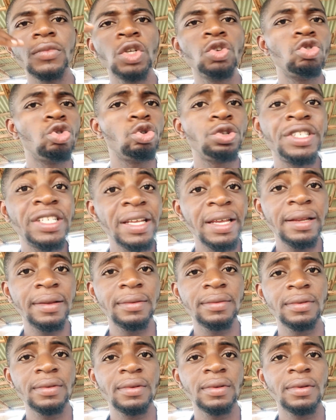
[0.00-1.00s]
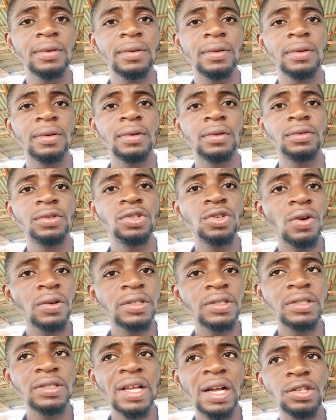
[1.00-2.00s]
routine. Do you
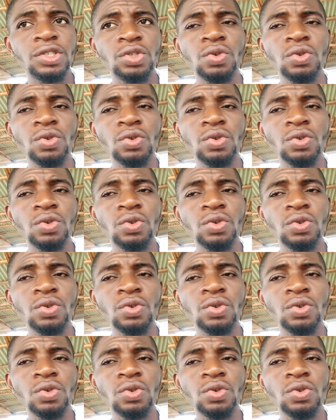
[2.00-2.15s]
understand?